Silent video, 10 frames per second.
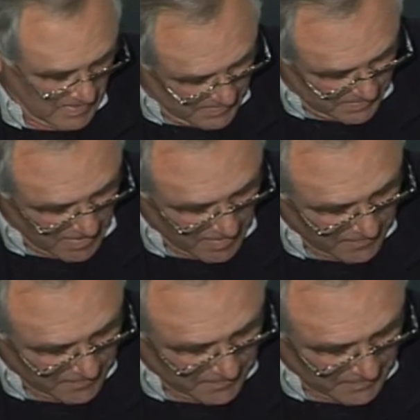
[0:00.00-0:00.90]
So
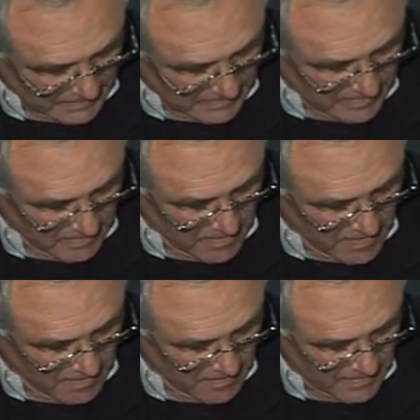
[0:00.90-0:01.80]

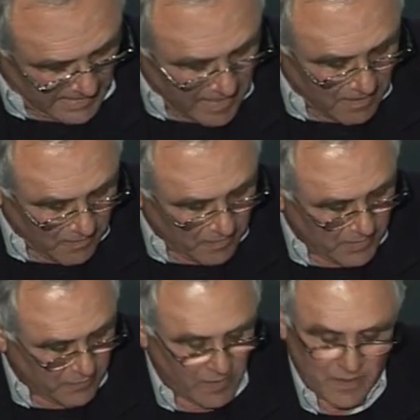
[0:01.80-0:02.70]
now
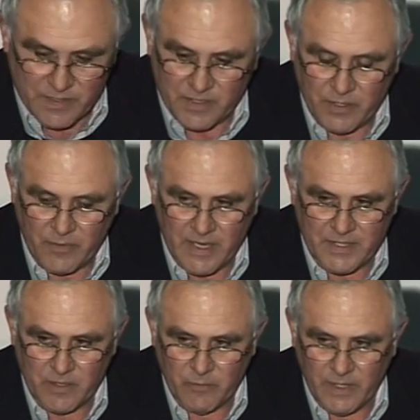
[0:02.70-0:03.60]
you've got a
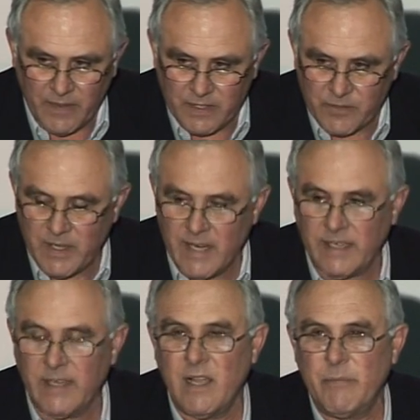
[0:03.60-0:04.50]
situation where the Sri
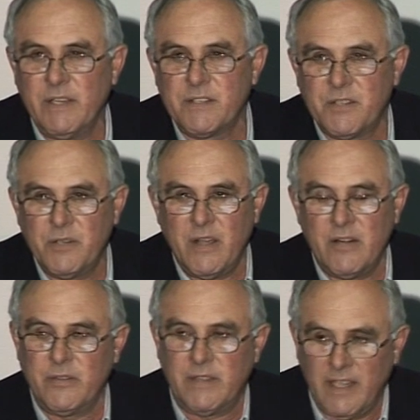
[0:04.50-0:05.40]
Lankan army is
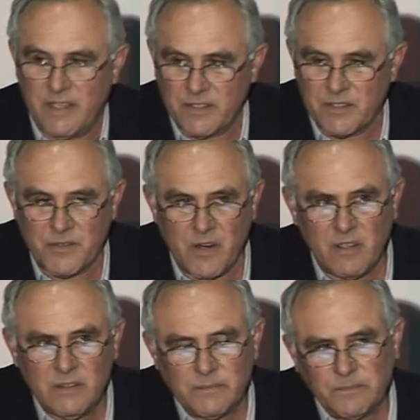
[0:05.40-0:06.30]
200,000 strong,